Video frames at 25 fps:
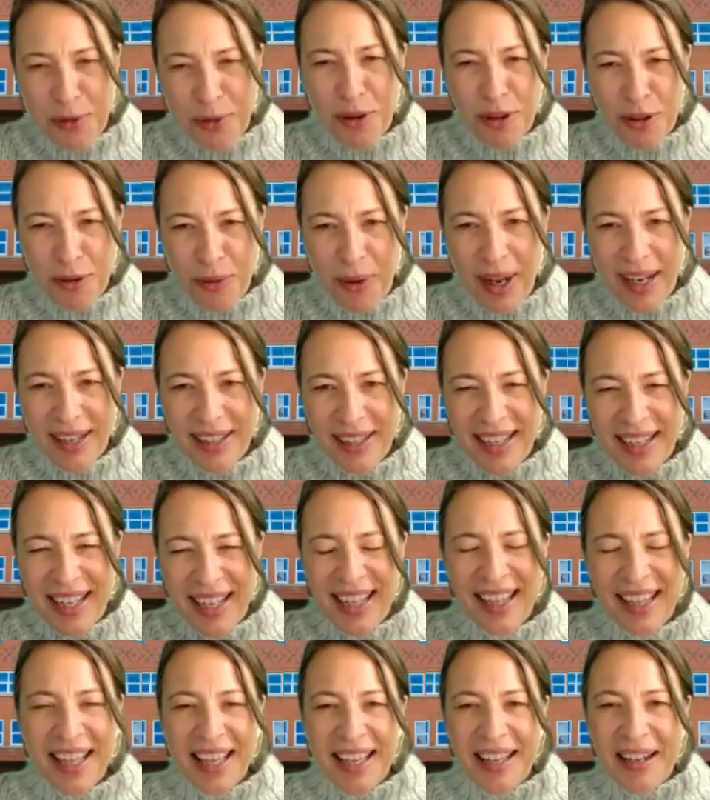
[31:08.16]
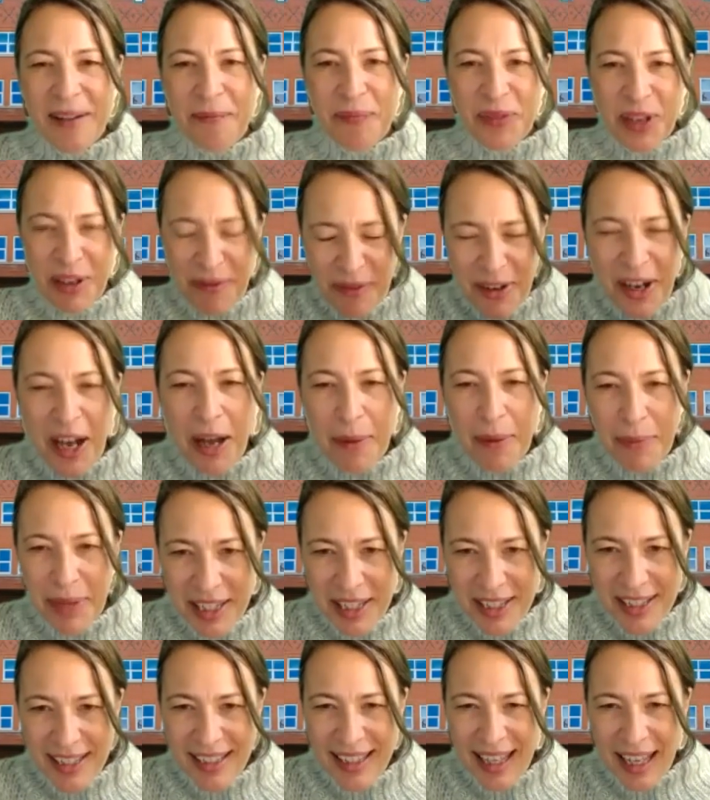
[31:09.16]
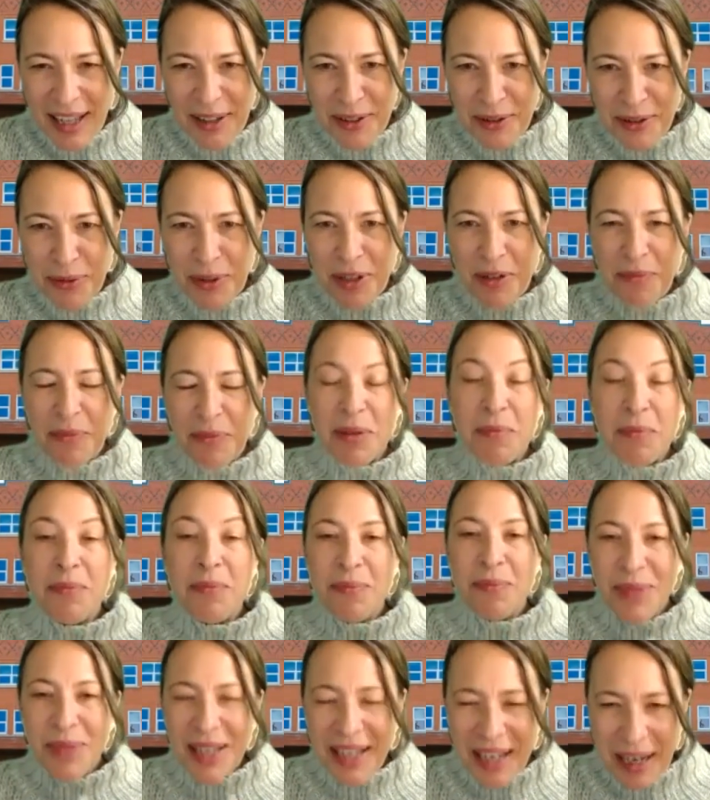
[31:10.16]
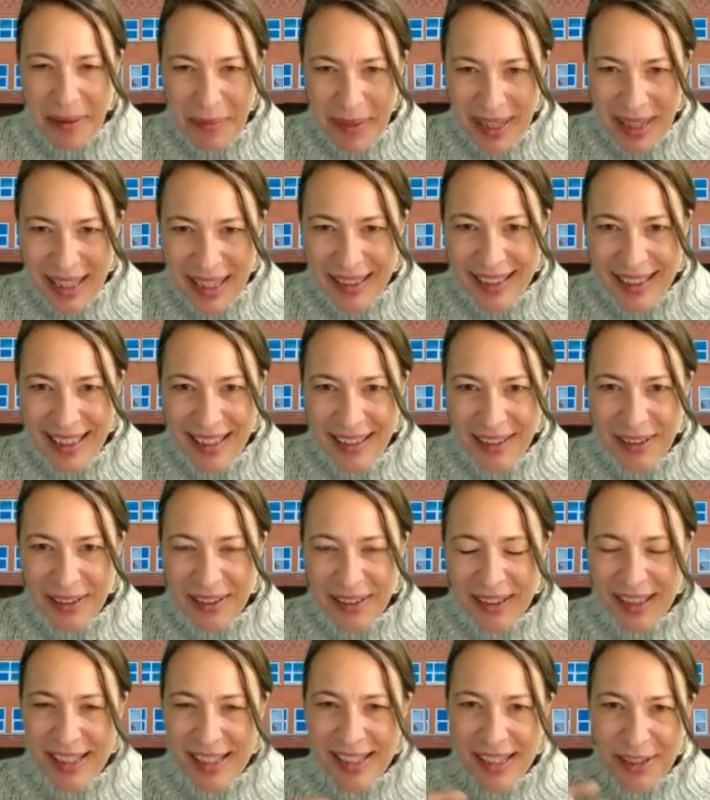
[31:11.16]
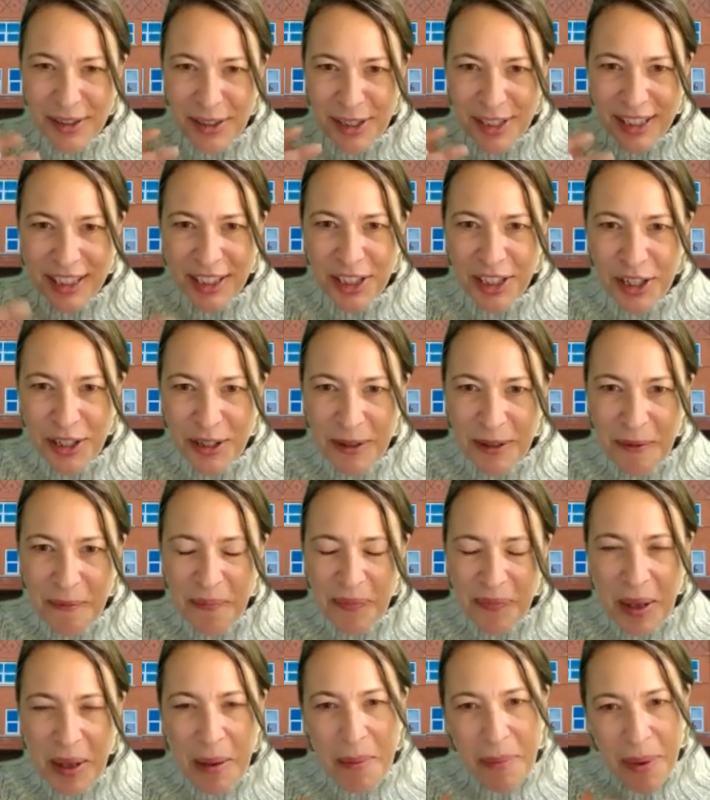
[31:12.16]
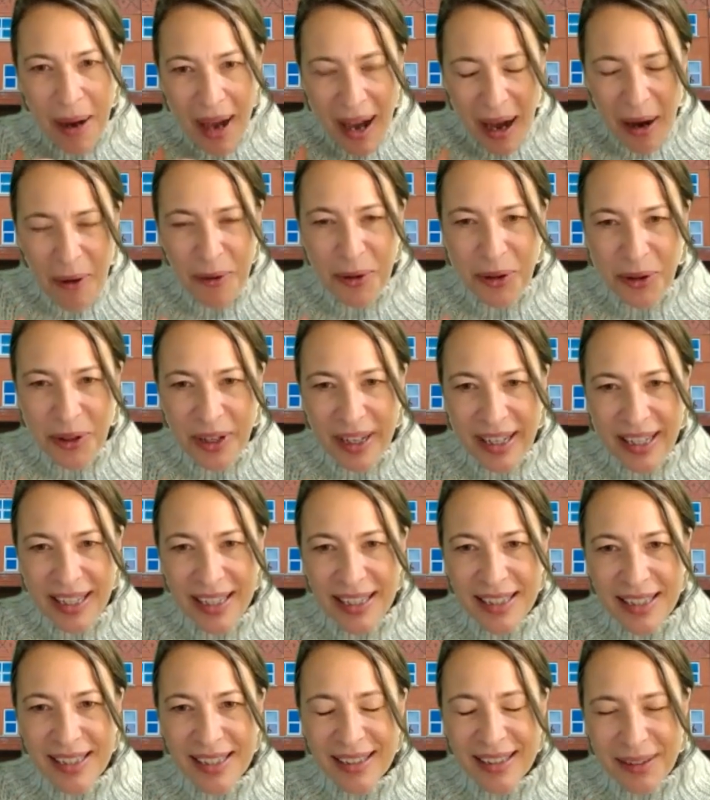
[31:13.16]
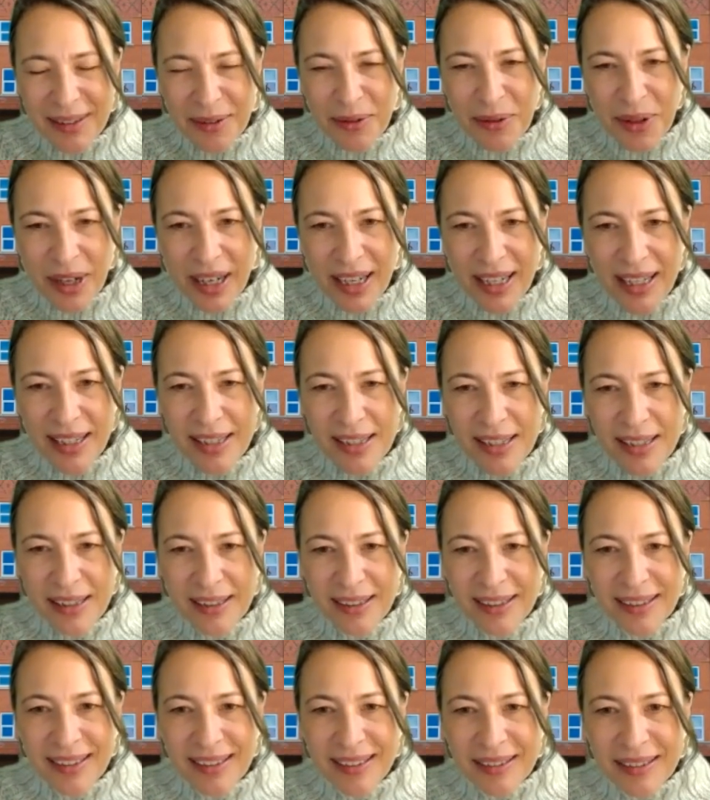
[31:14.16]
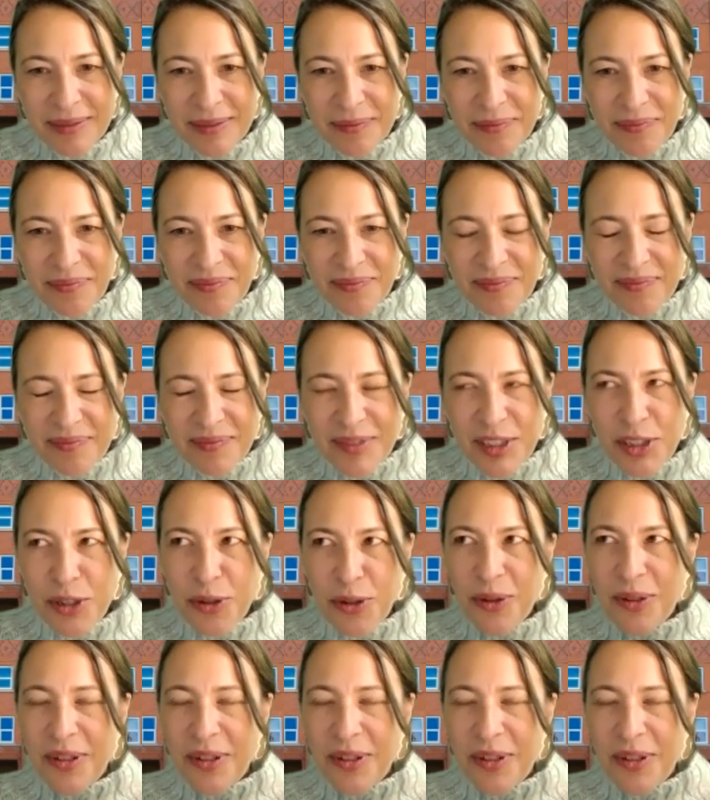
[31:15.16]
threatening, of coming together would have become illegal, because there's such power in it, right? So